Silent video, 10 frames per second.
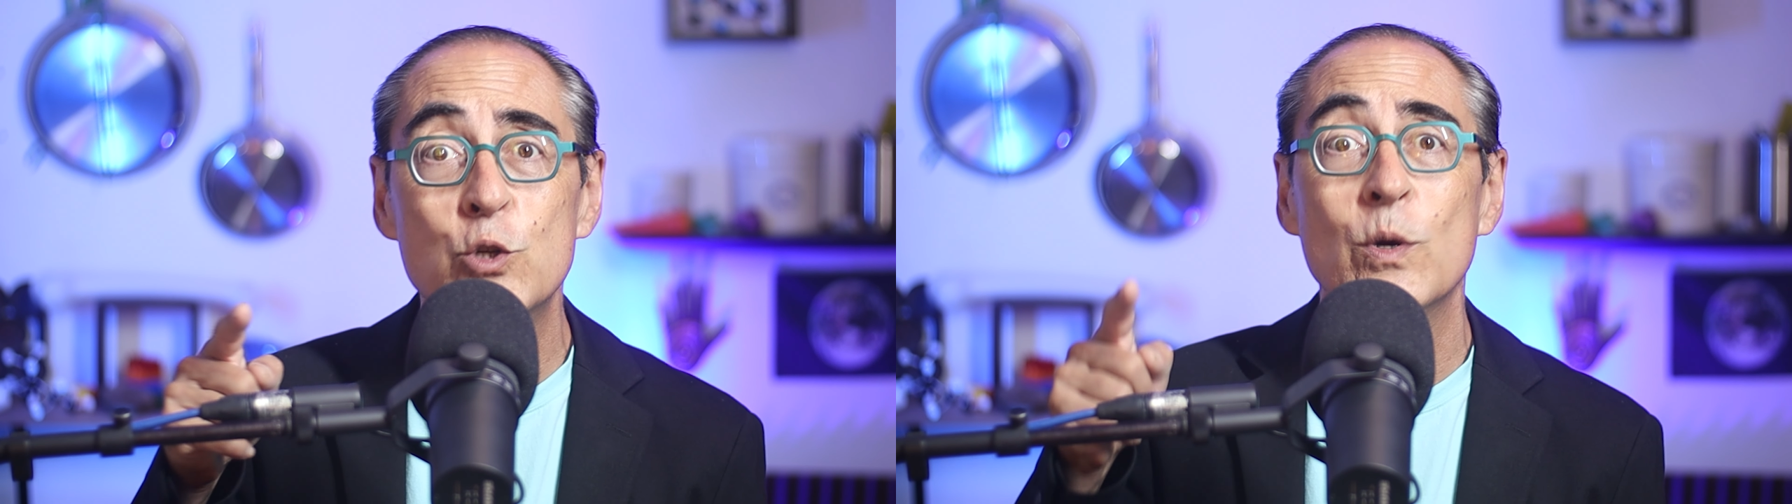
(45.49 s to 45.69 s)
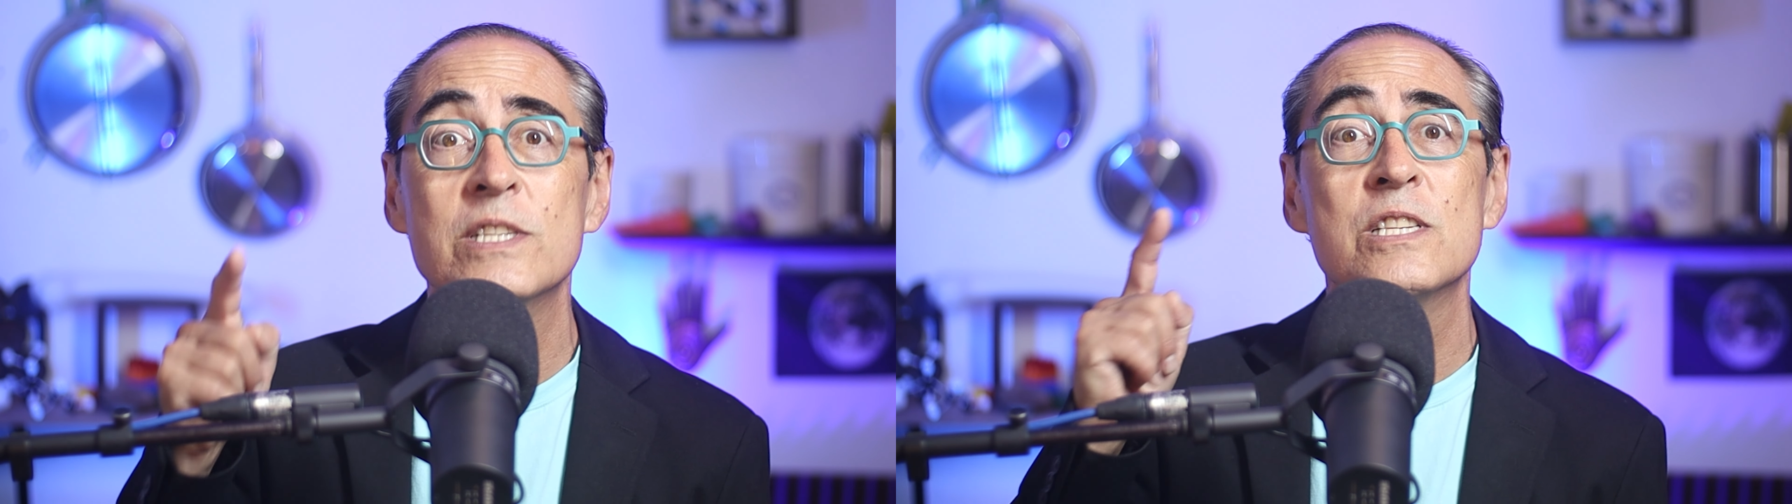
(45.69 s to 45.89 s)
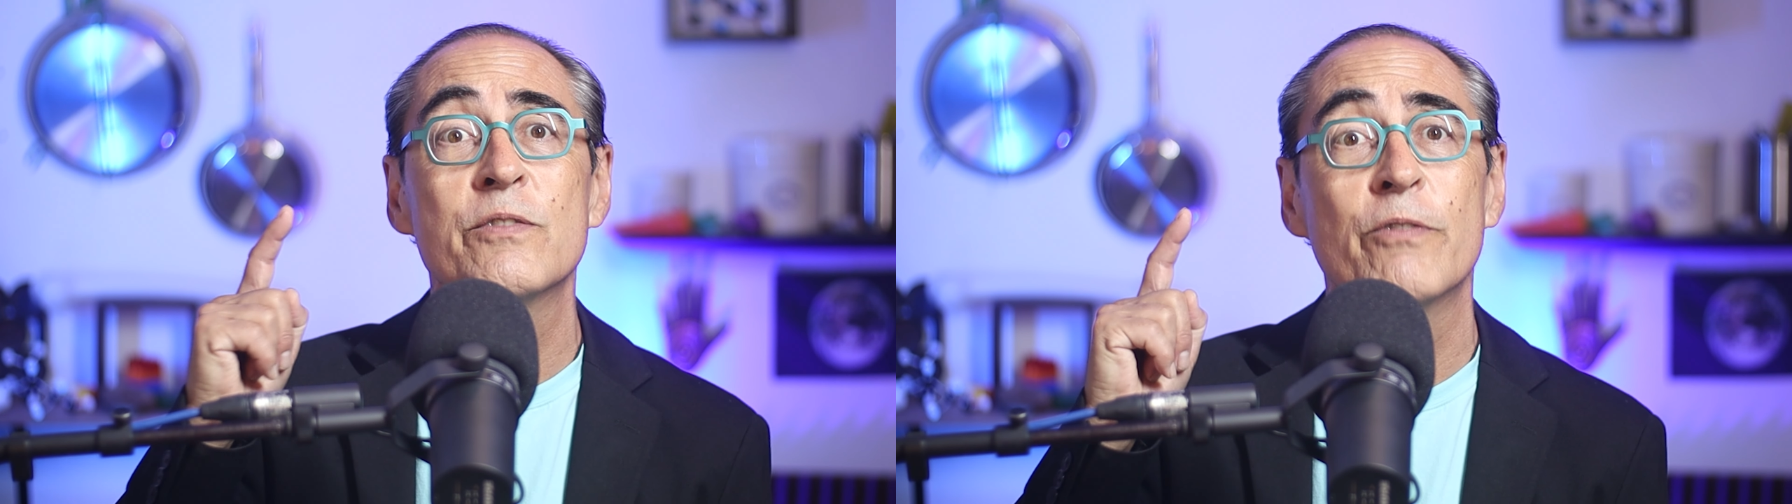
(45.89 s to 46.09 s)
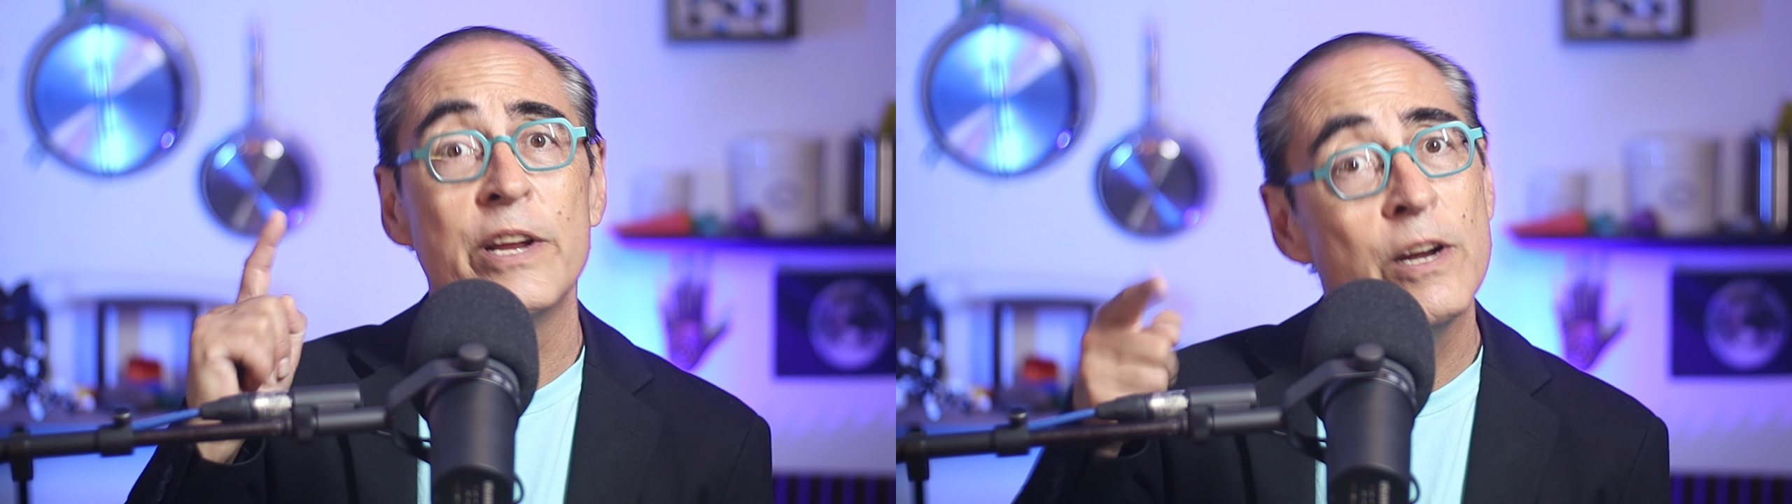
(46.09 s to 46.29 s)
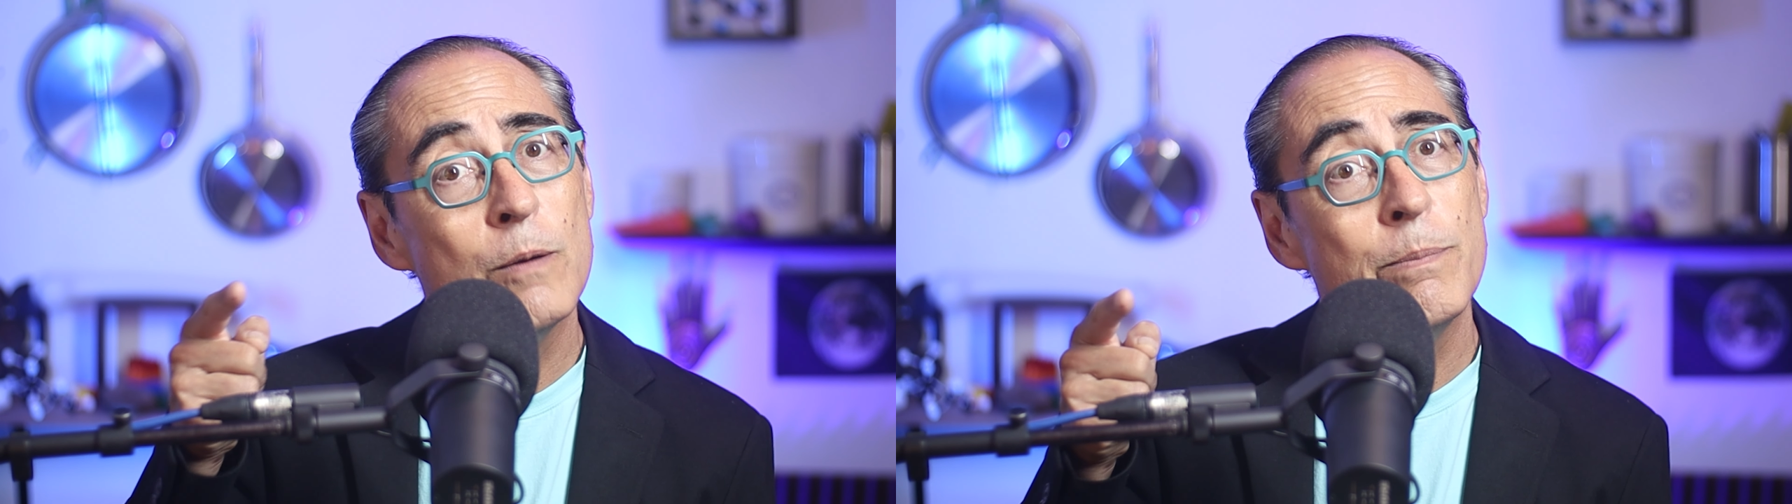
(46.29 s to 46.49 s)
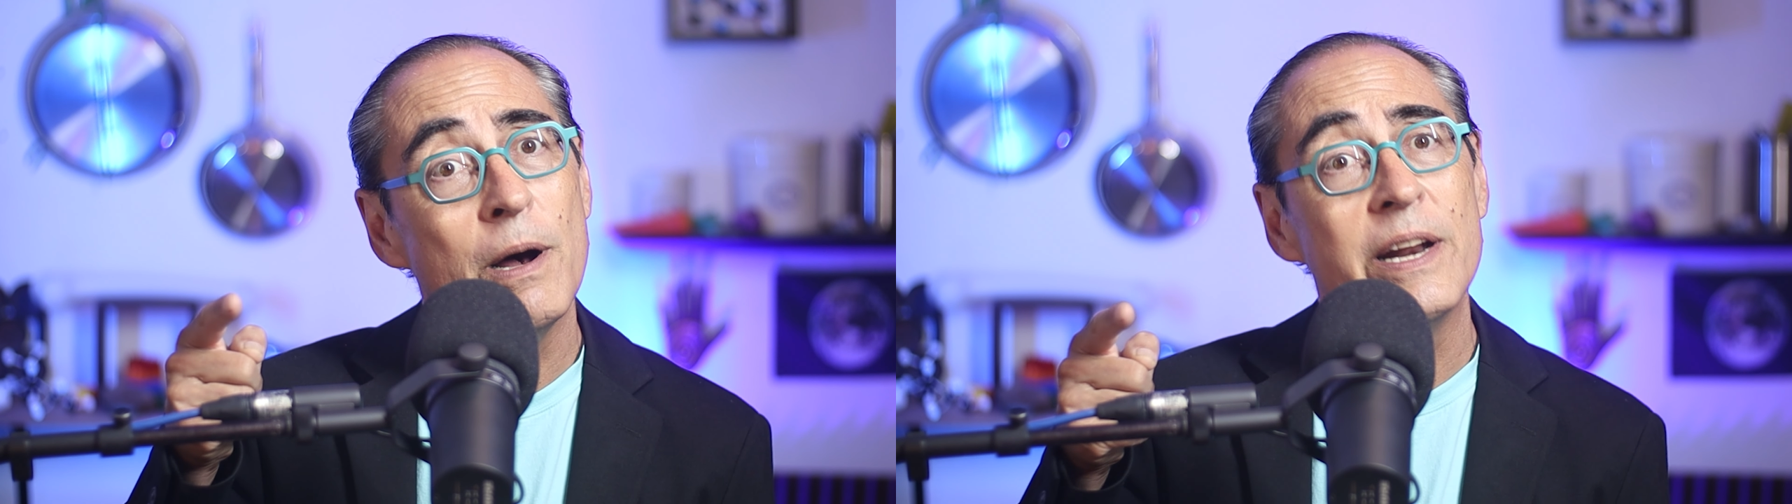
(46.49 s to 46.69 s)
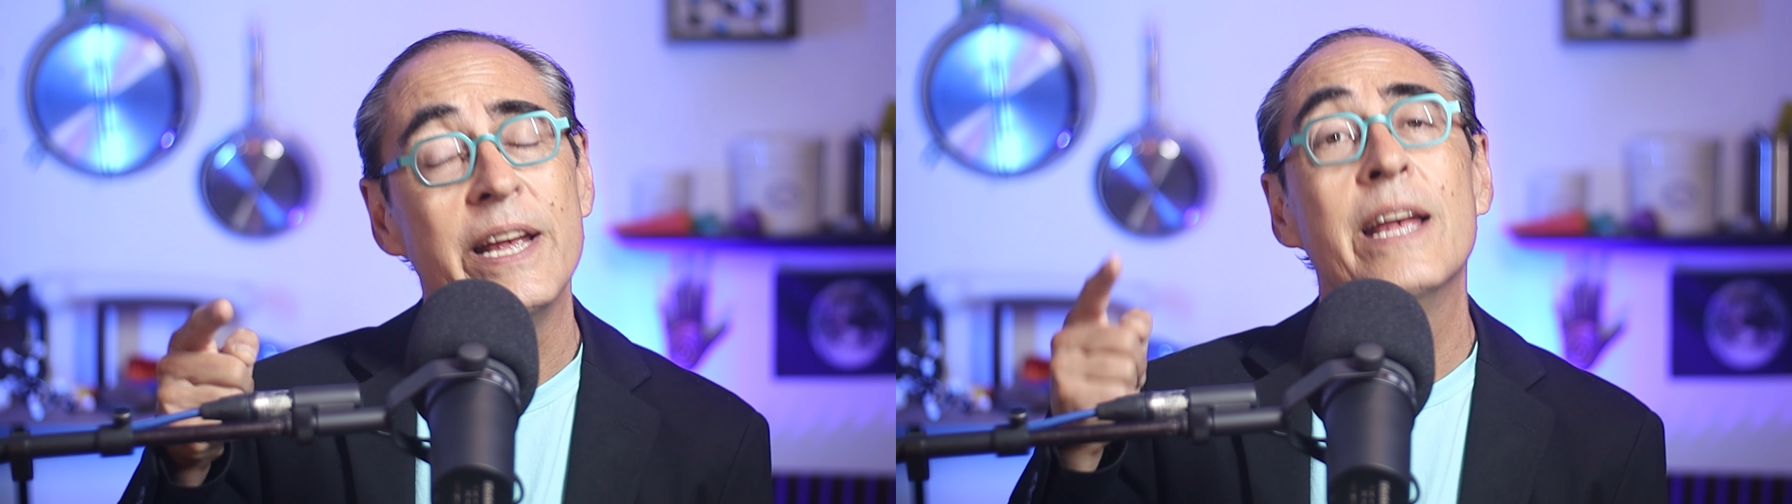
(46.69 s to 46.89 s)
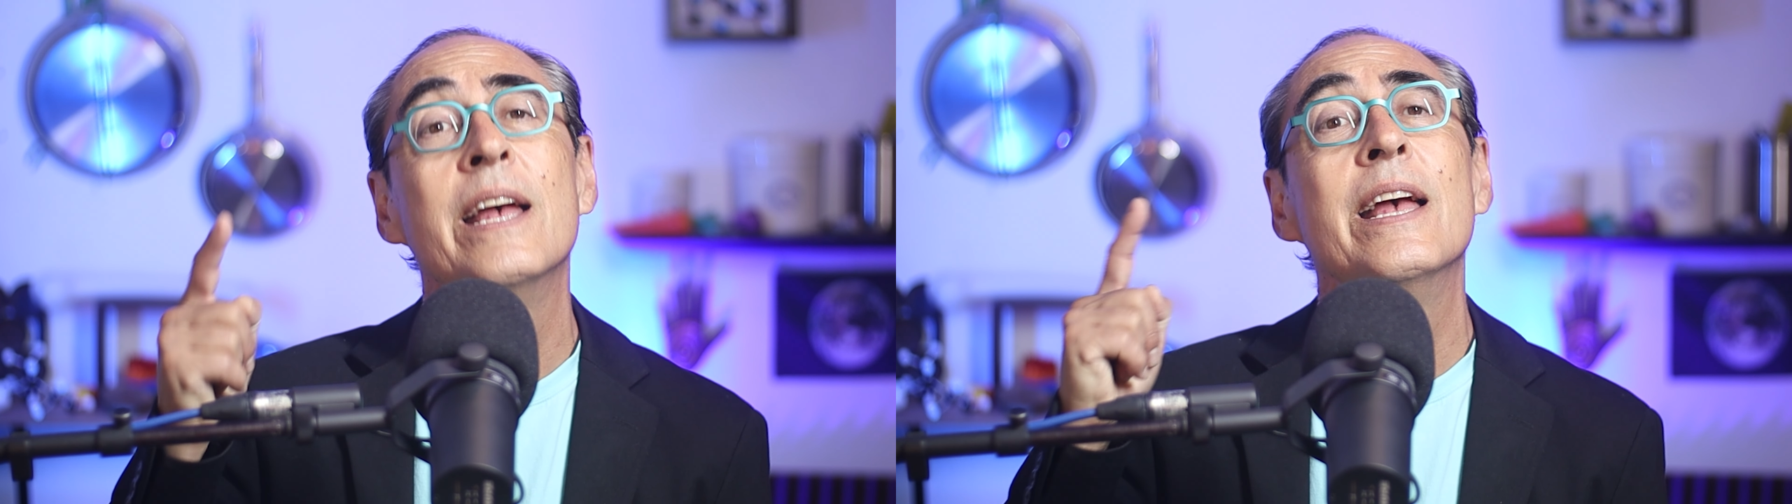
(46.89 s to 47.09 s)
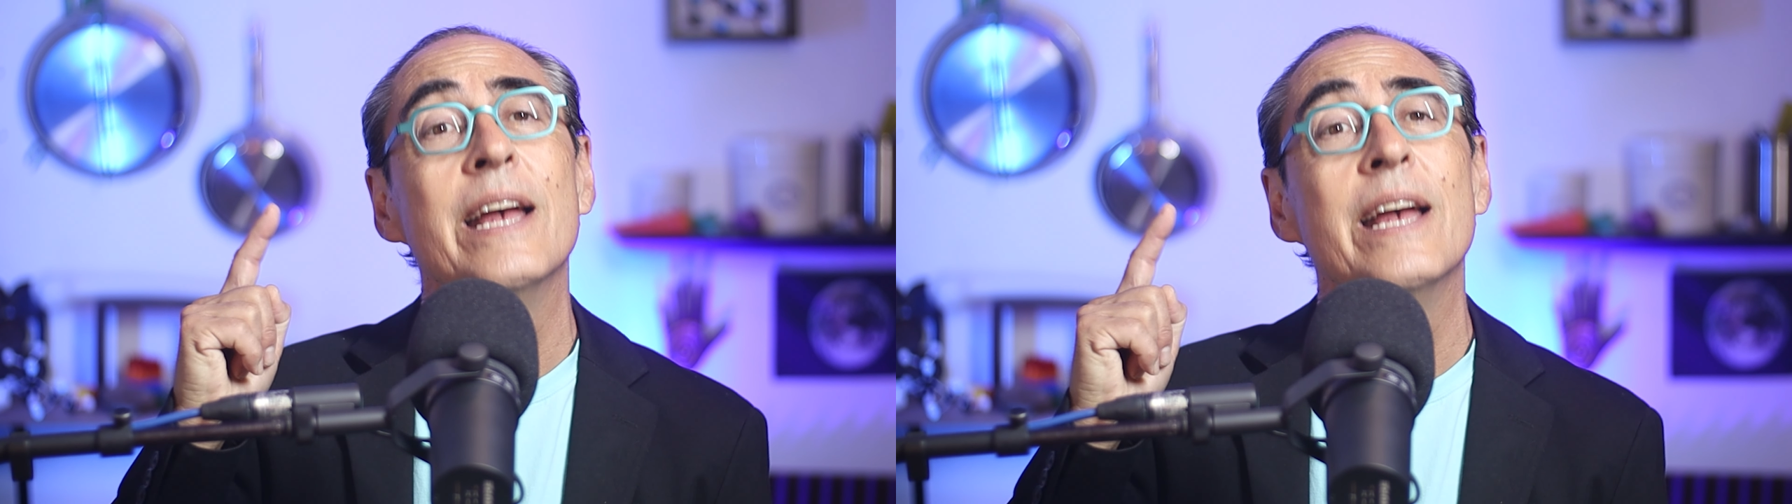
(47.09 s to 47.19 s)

choices for your body